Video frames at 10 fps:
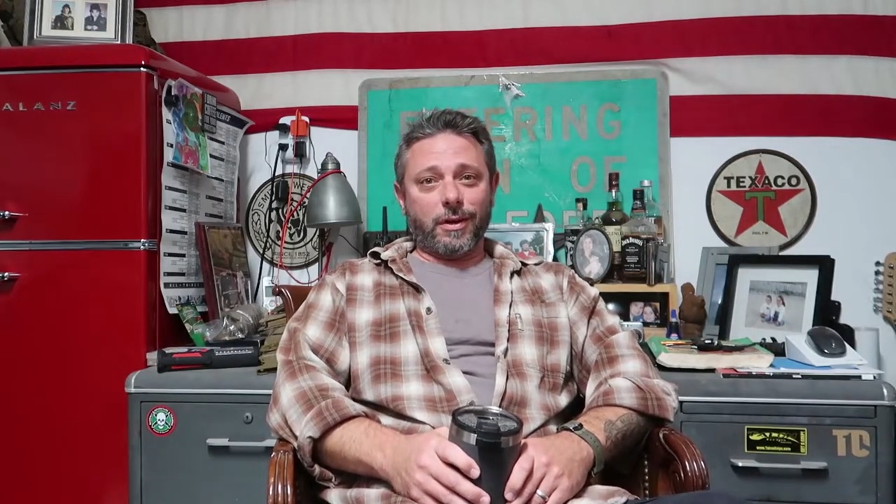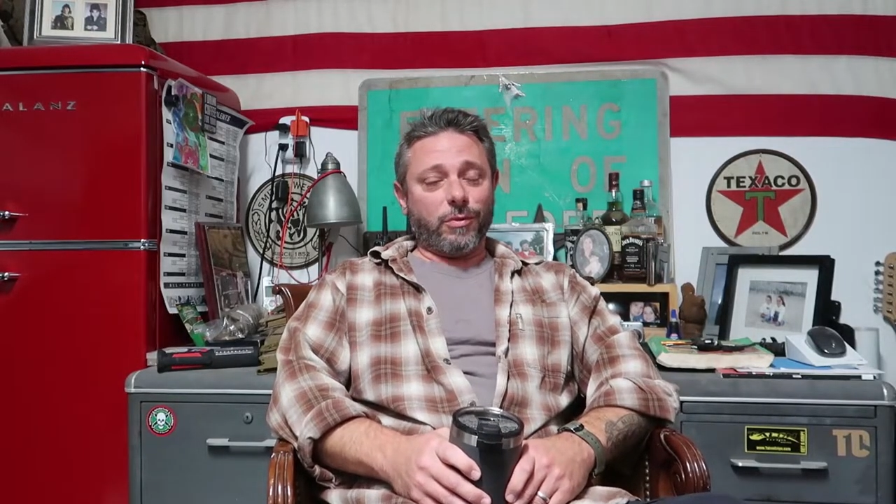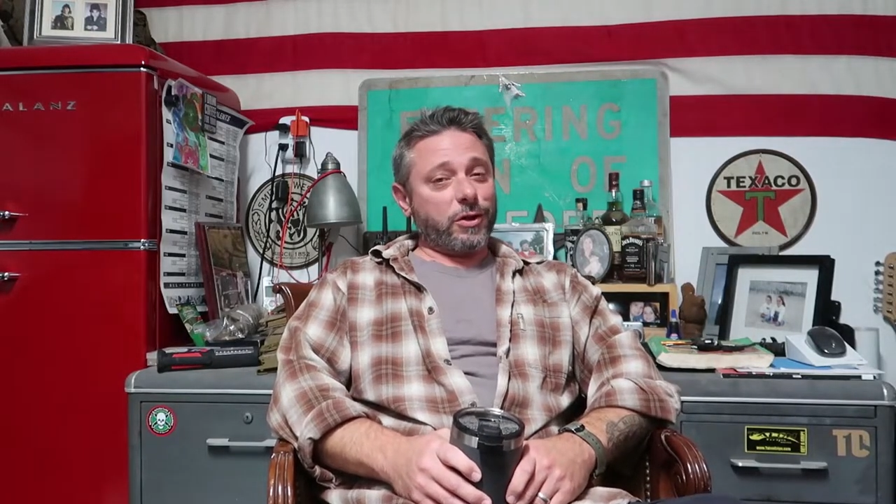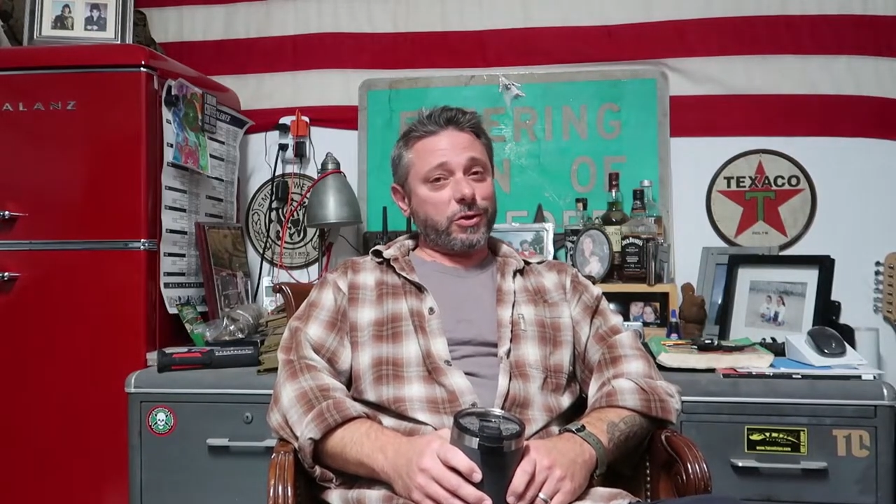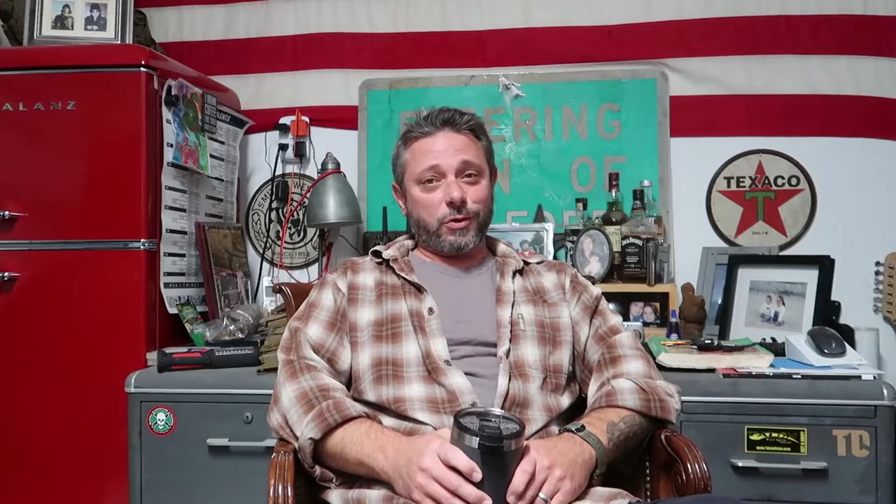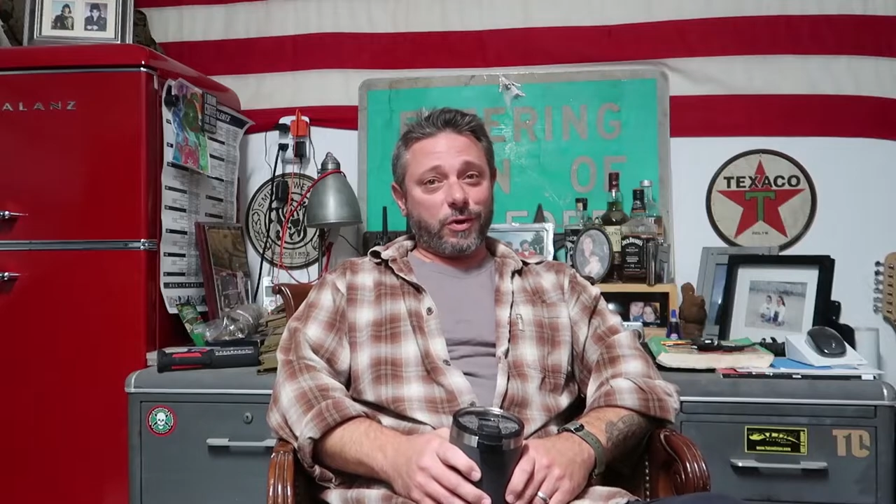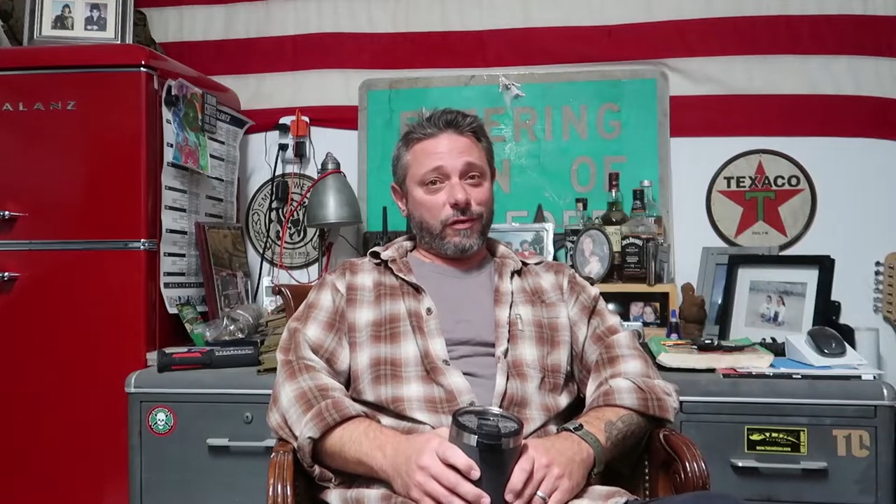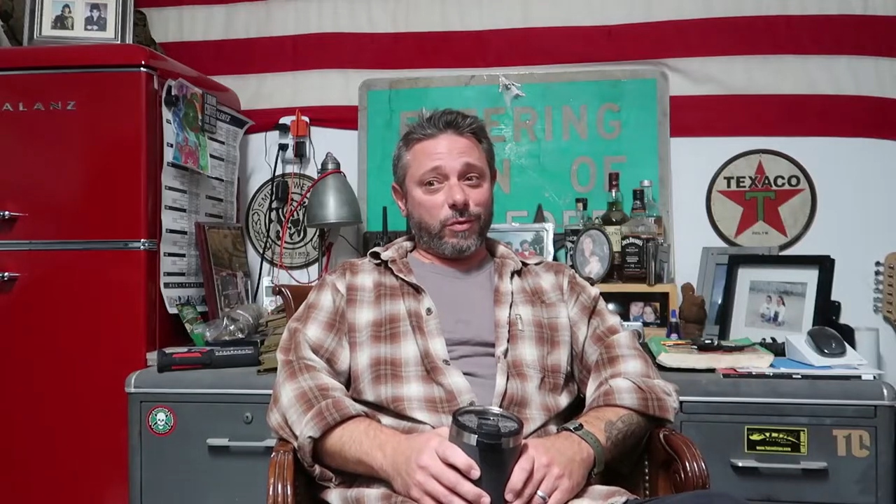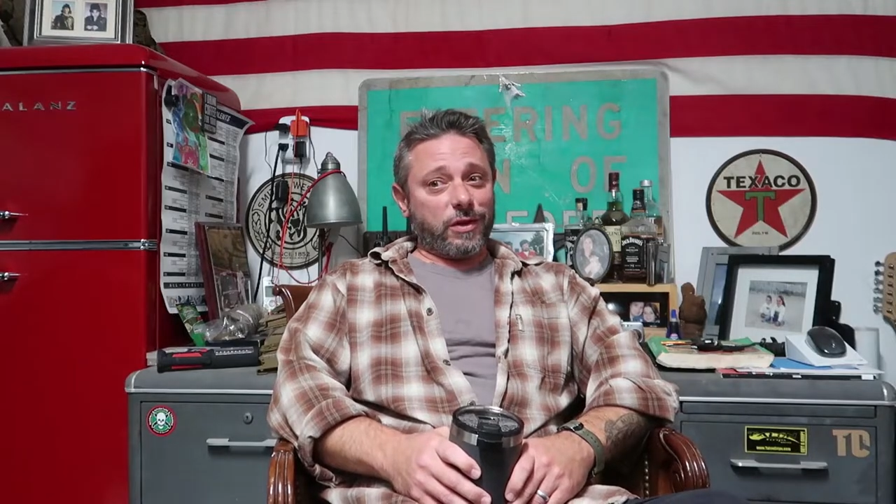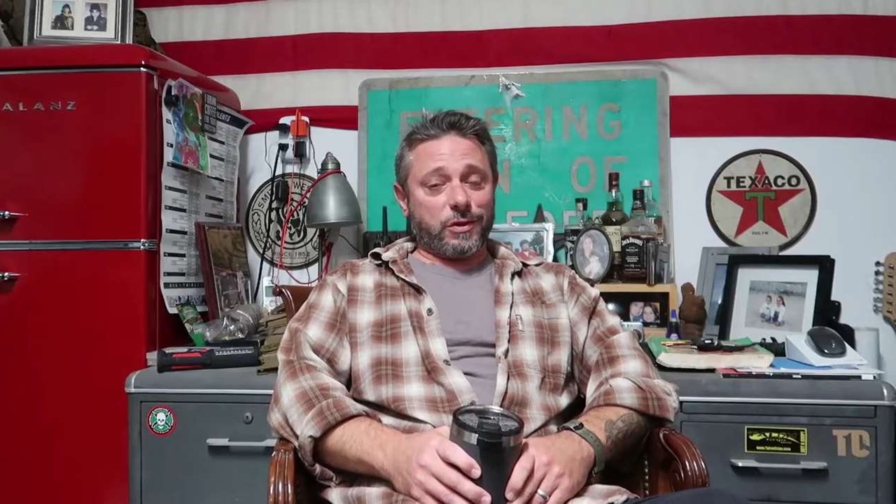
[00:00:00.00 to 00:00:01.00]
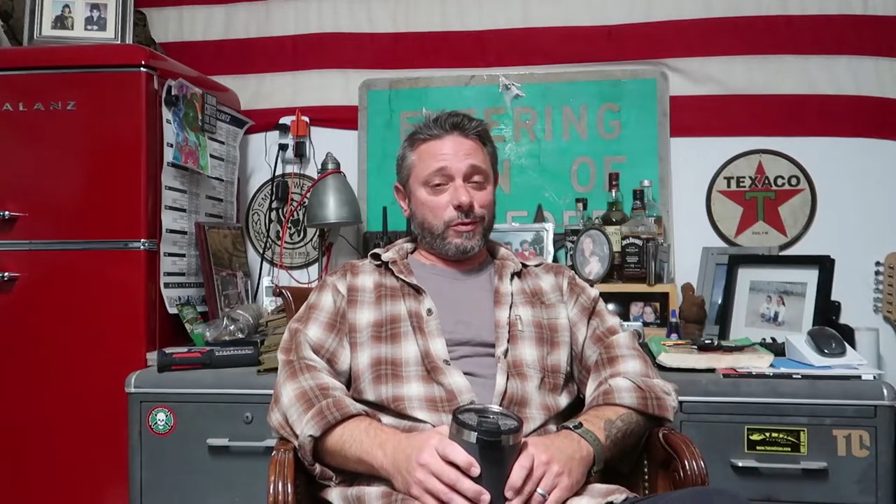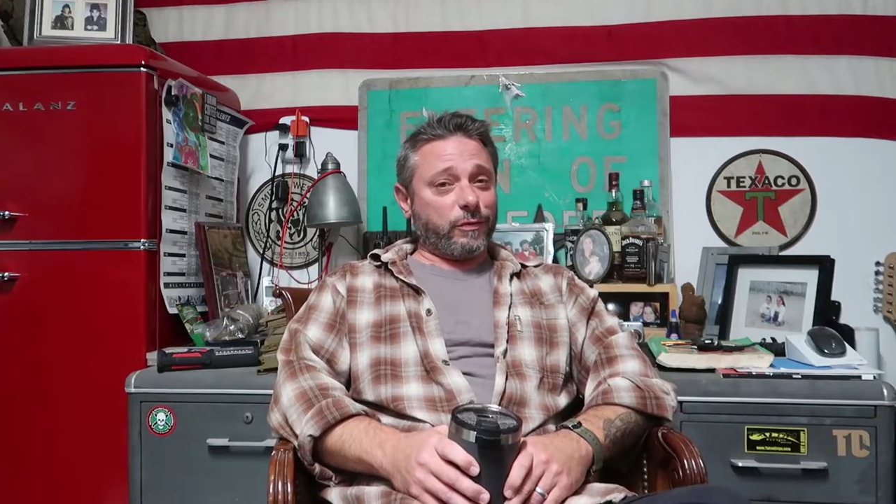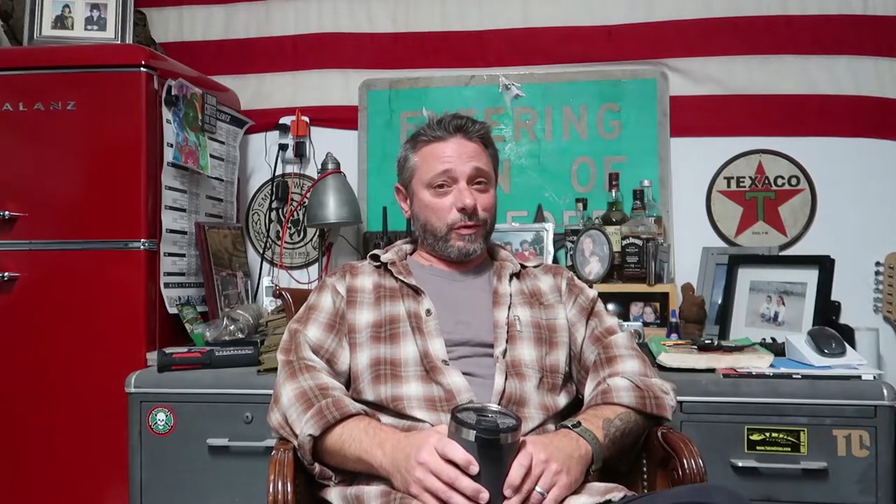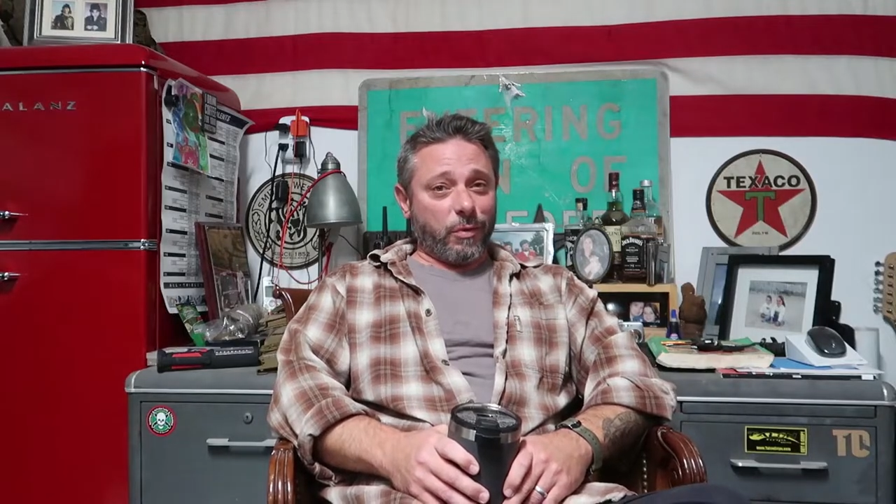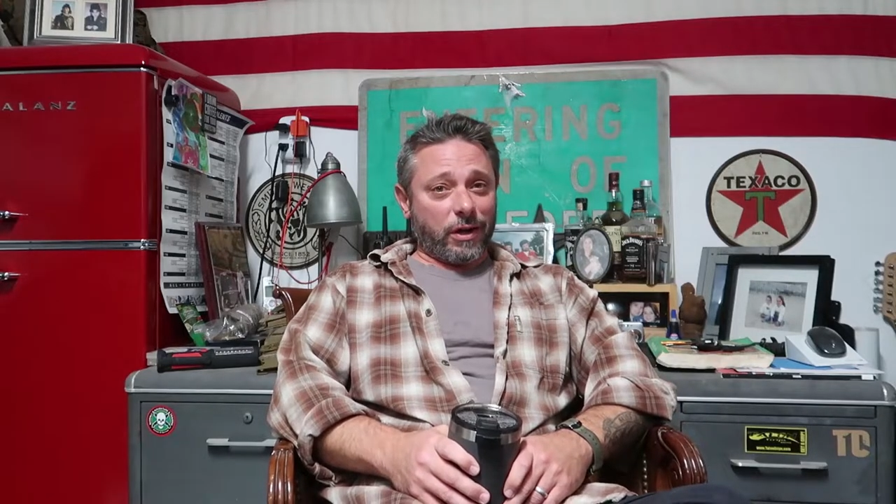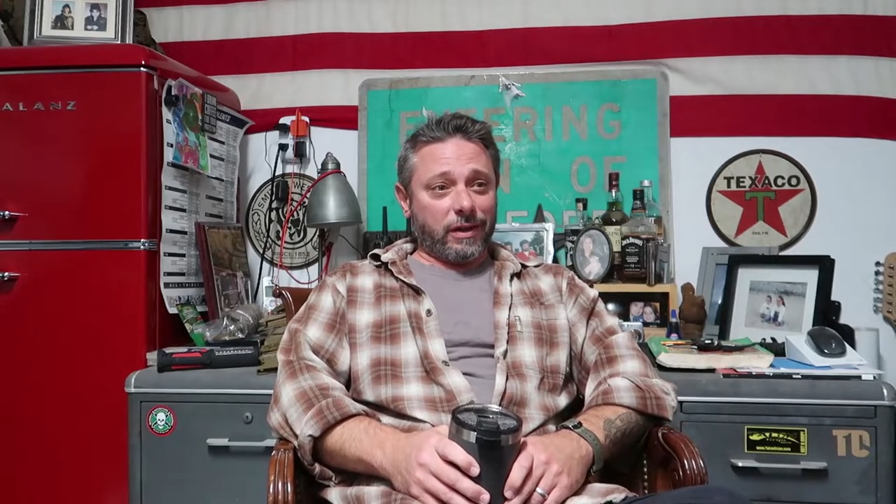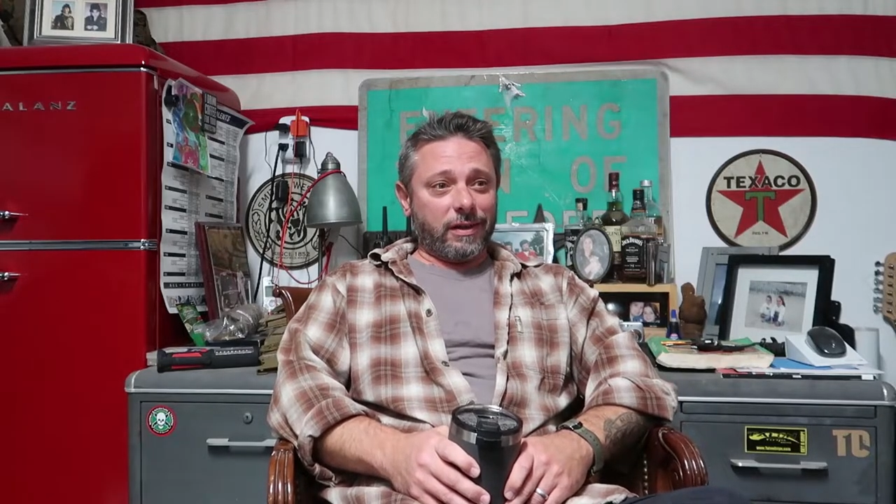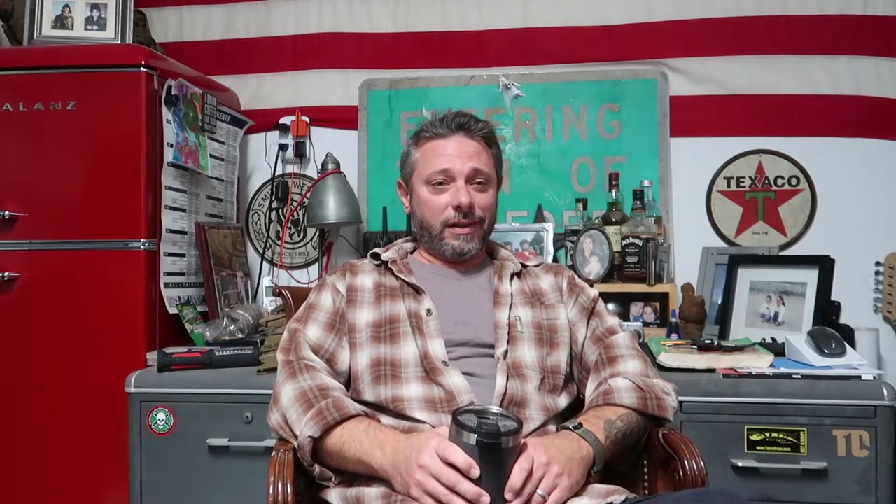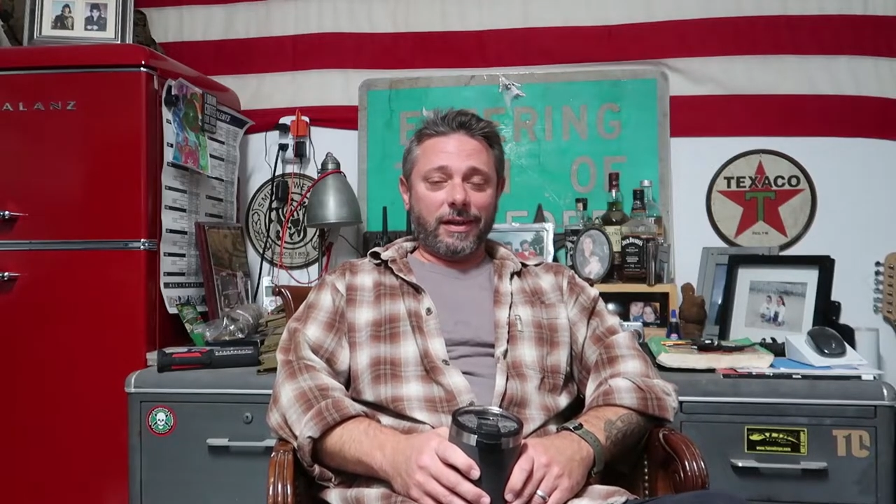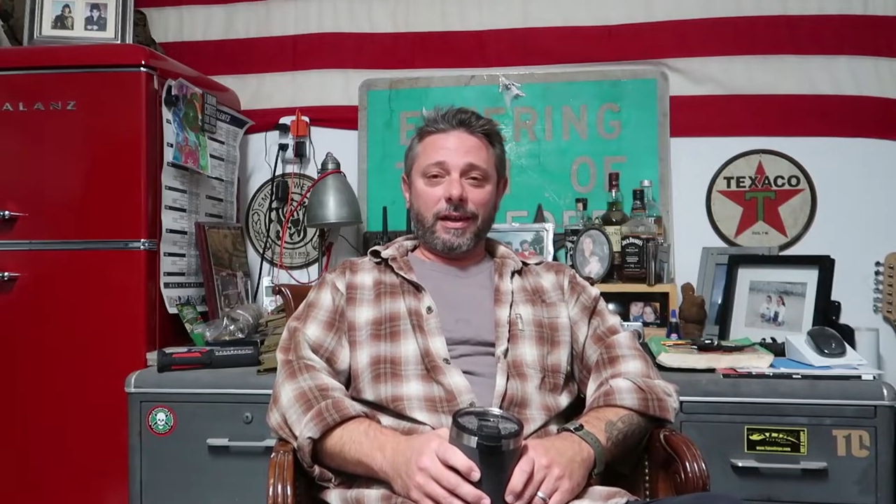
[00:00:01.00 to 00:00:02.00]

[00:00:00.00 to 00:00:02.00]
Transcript: I'm not sure what everybody's doing for money,